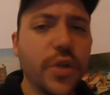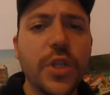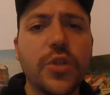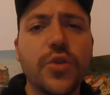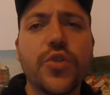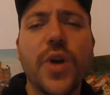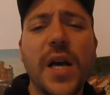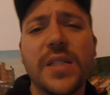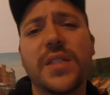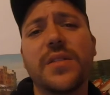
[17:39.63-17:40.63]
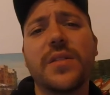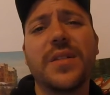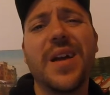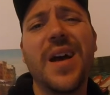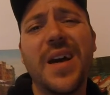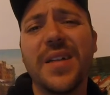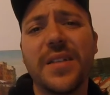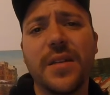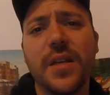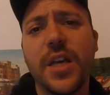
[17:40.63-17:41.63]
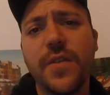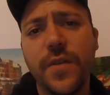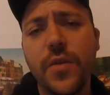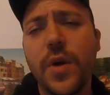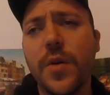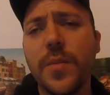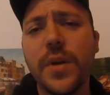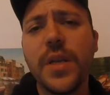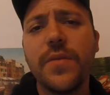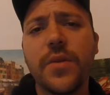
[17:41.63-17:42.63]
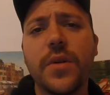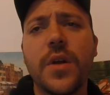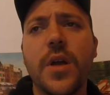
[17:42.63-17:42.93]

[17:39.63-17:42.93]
you need to trust God if you are a believer,